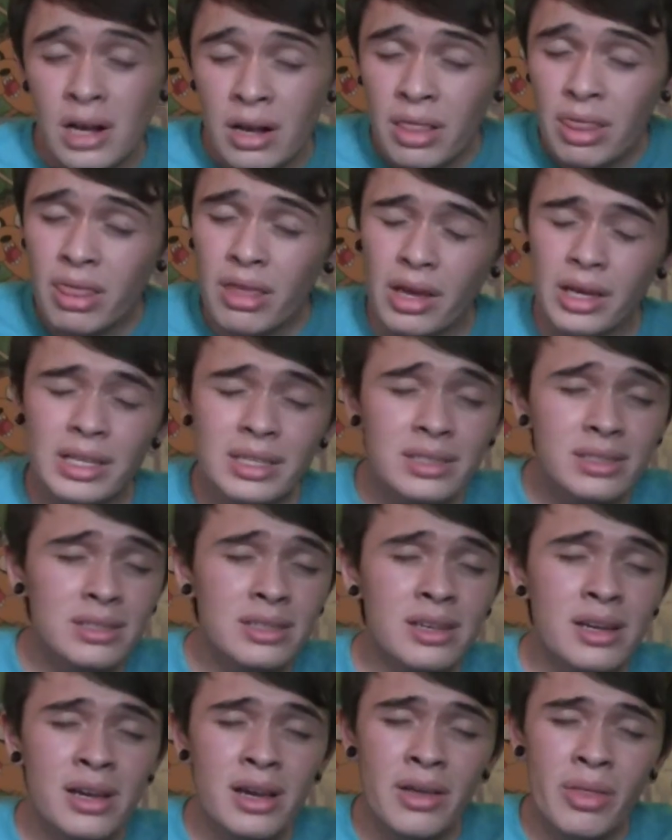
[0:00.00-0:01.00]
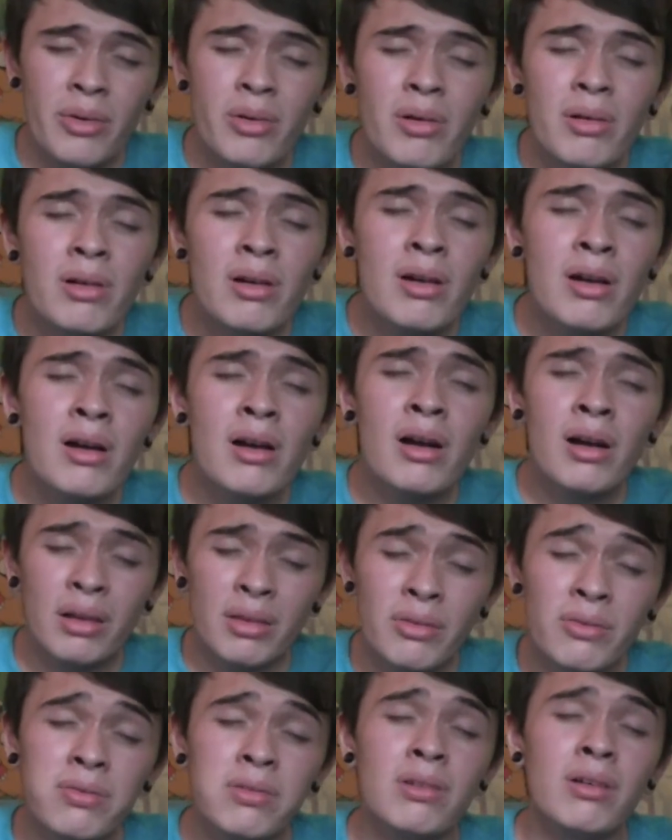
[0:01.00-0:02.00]
They say the world
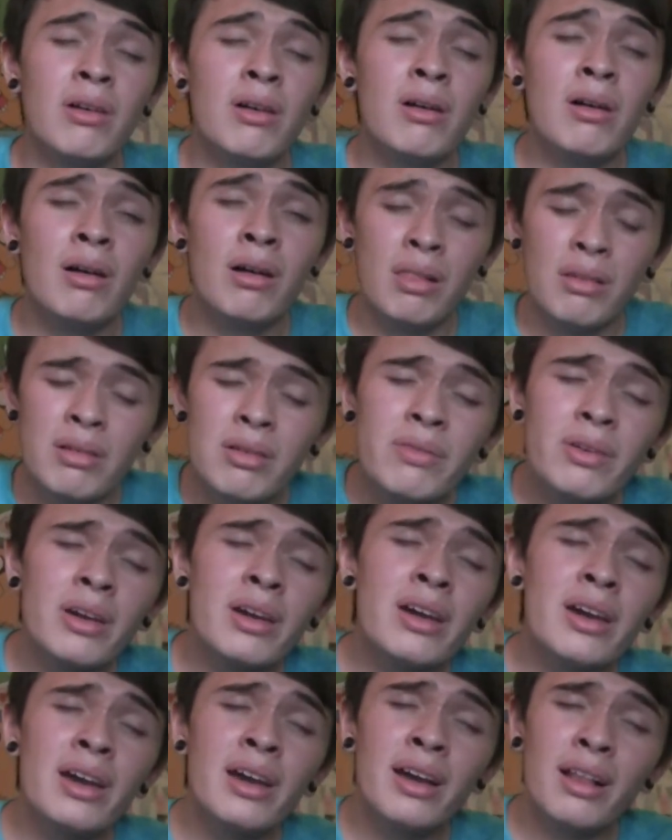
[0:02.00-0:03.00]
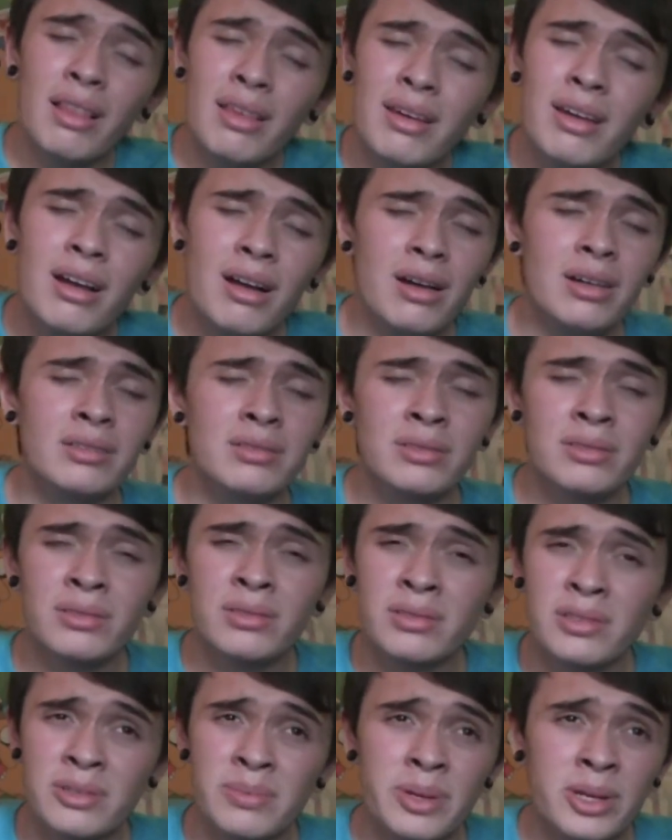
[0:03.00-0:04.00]
is full of aliens,